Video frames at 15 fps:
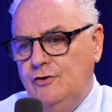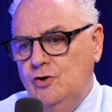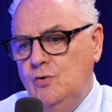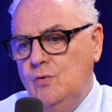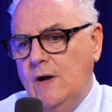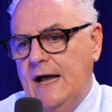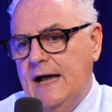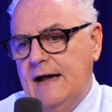
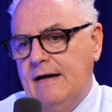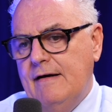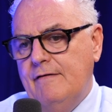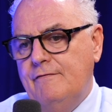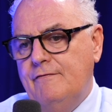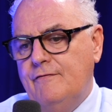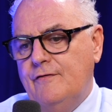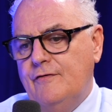you
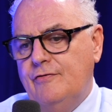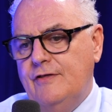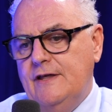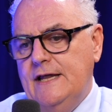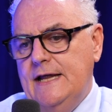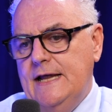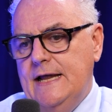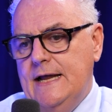have
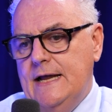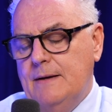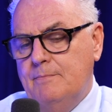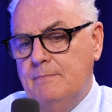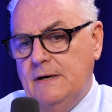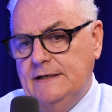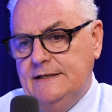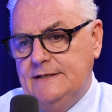the
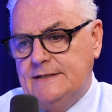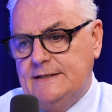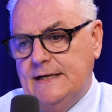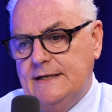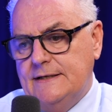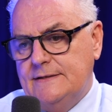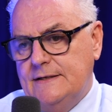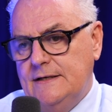
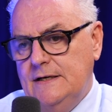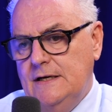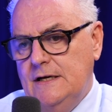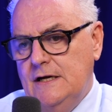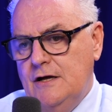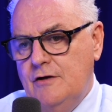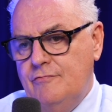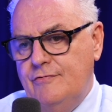mindset
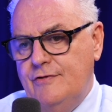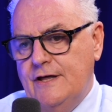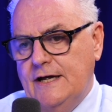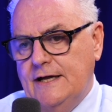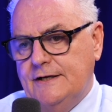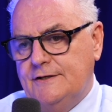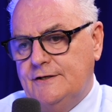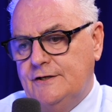
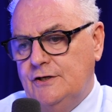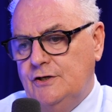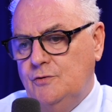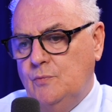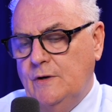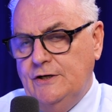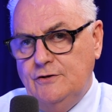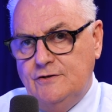that
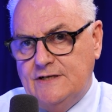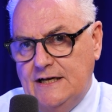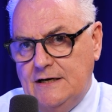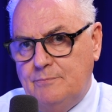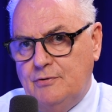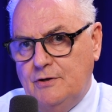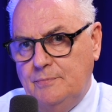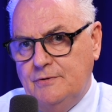when you sell a
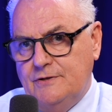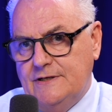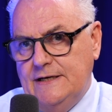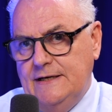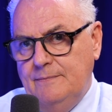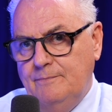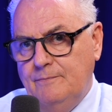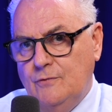
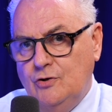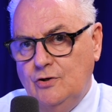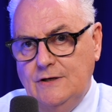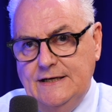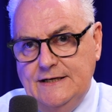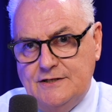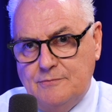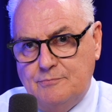property or you
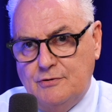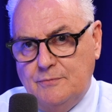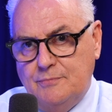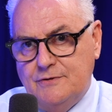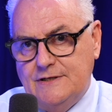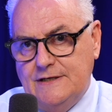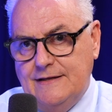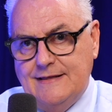lease a
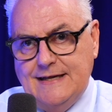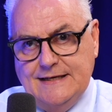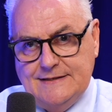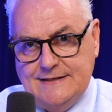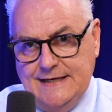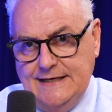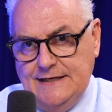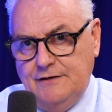property, that's
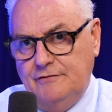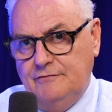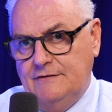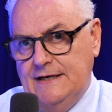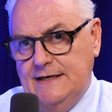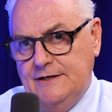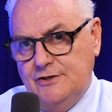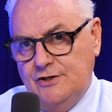the end of the
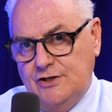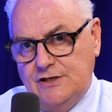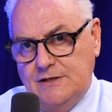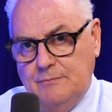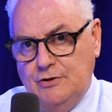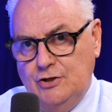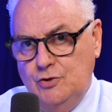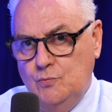
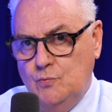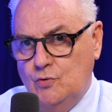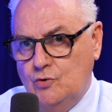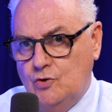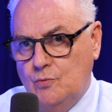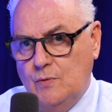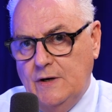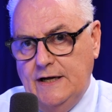relationship, and you
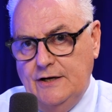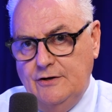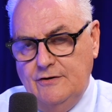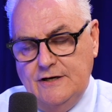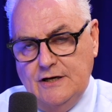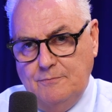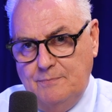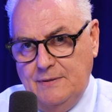walk away and you
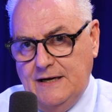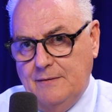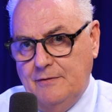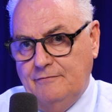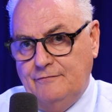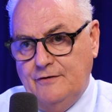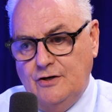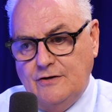don't pick up the
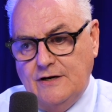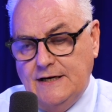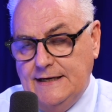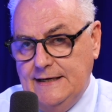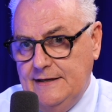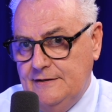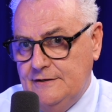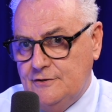phone, and I
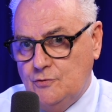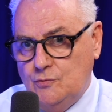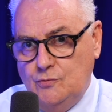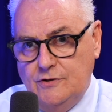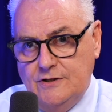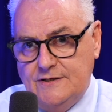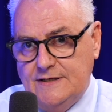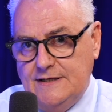hear this all
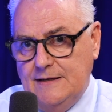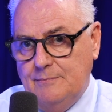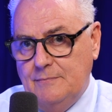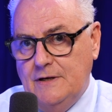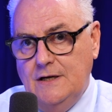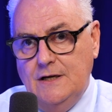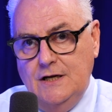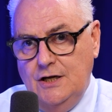the time,
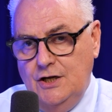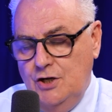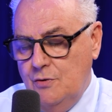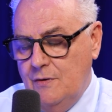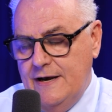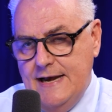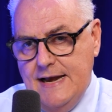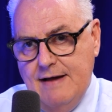you
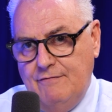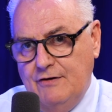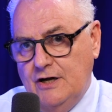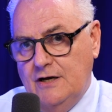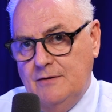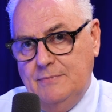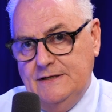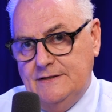are never
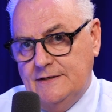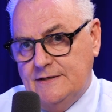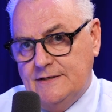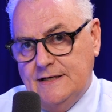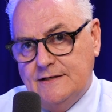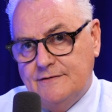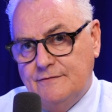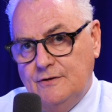going to be
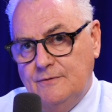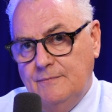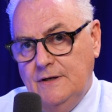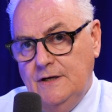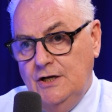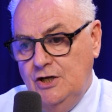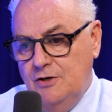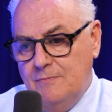successful.
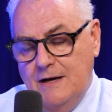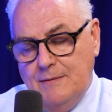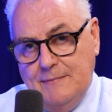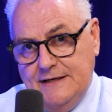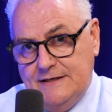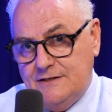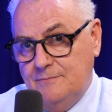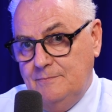You might
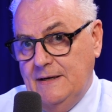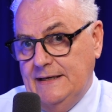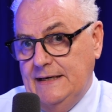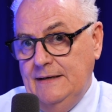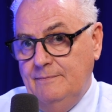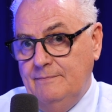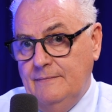make some money,